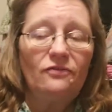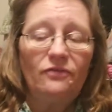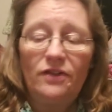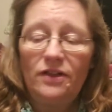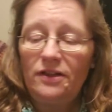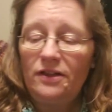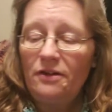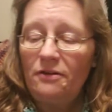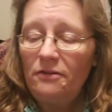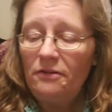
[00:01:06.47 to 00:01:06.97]

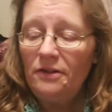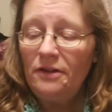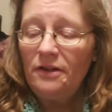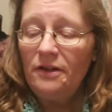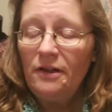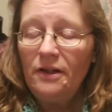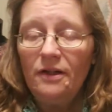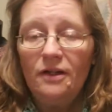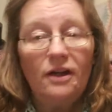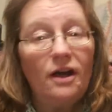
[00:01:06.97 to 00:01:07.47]
video.
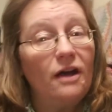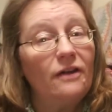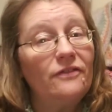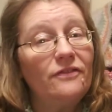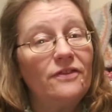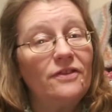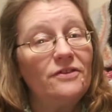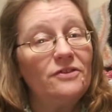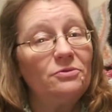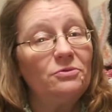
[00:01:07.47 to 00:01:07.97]

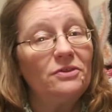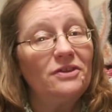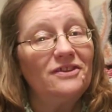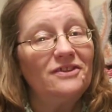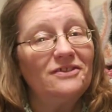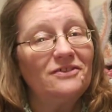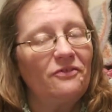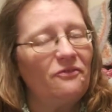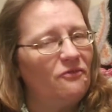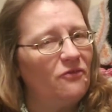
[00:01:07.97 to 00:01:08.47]
This one
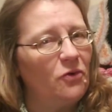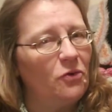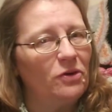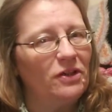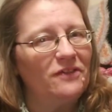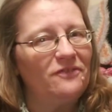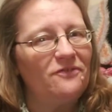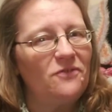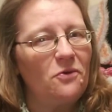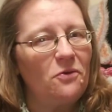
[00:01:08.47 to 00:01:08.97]
is
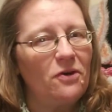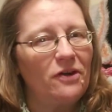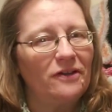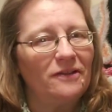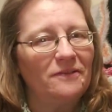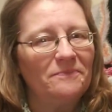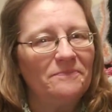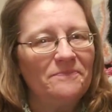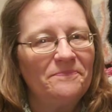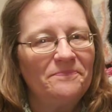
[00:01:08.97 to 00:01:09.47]
44.